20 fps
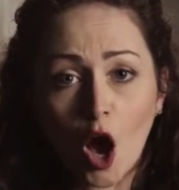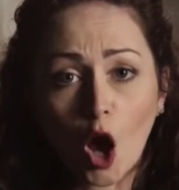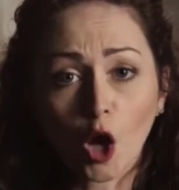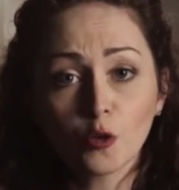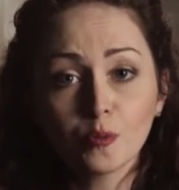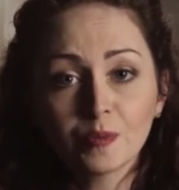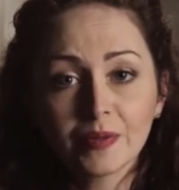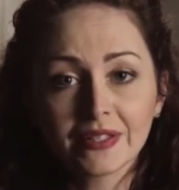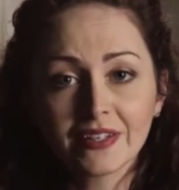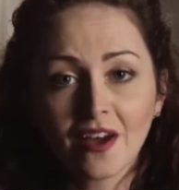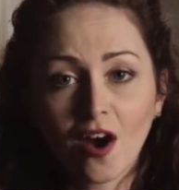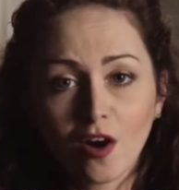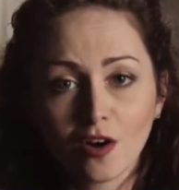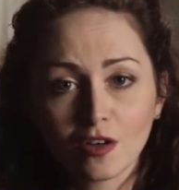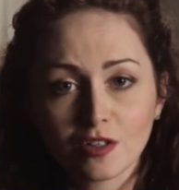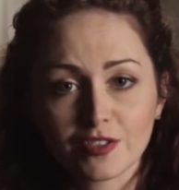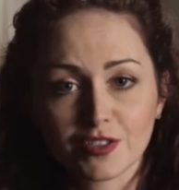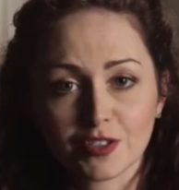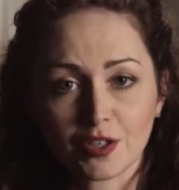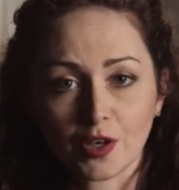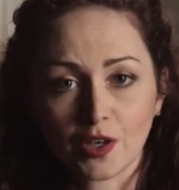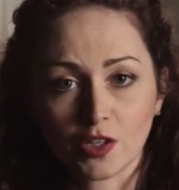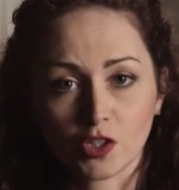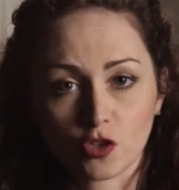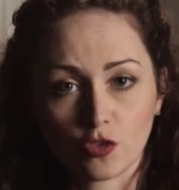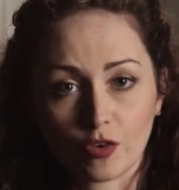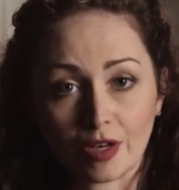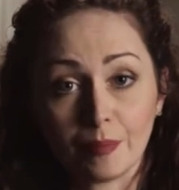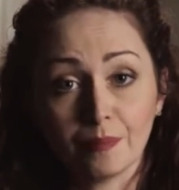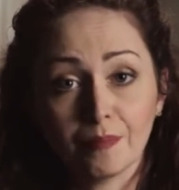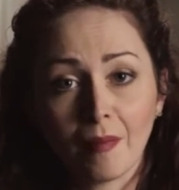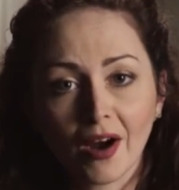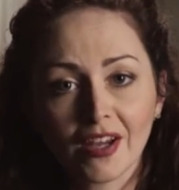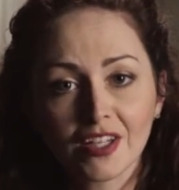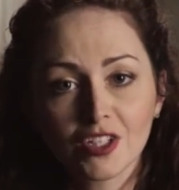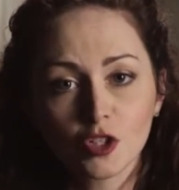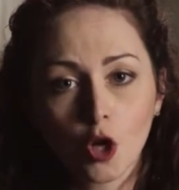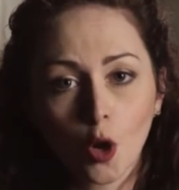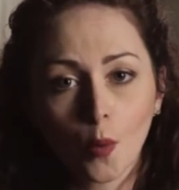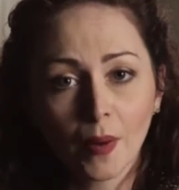open heart surgery. My
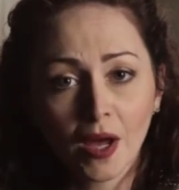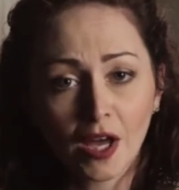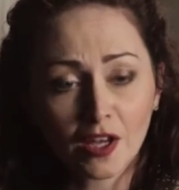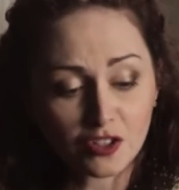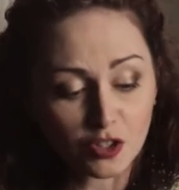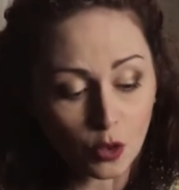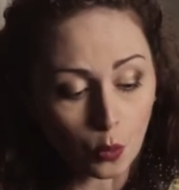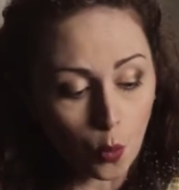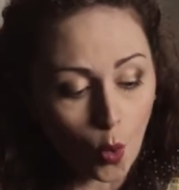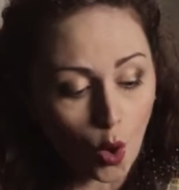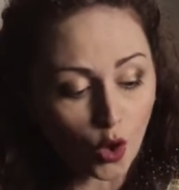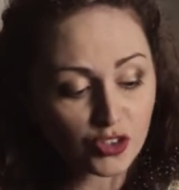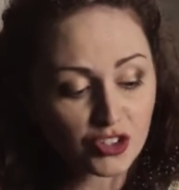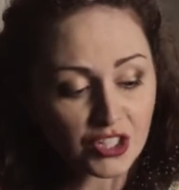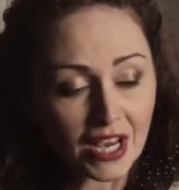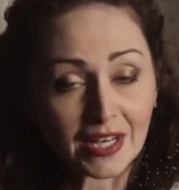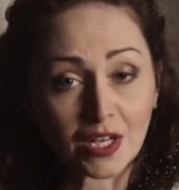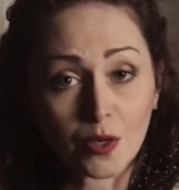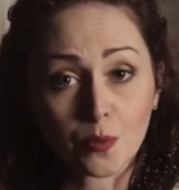job, to watch and